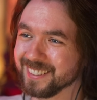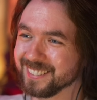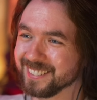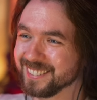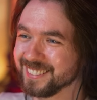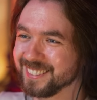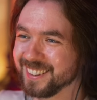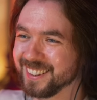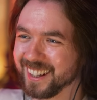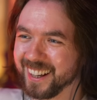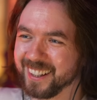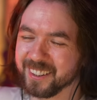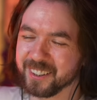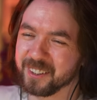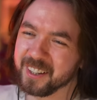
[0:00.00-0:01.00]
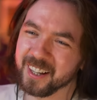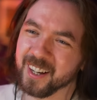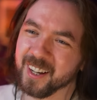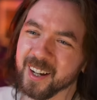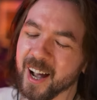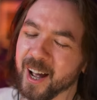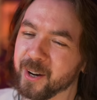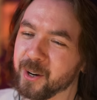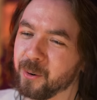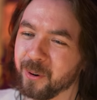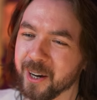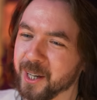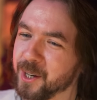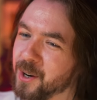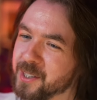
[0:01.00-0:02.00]
and I don't know
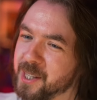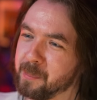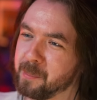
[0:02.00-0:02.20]
where he goes.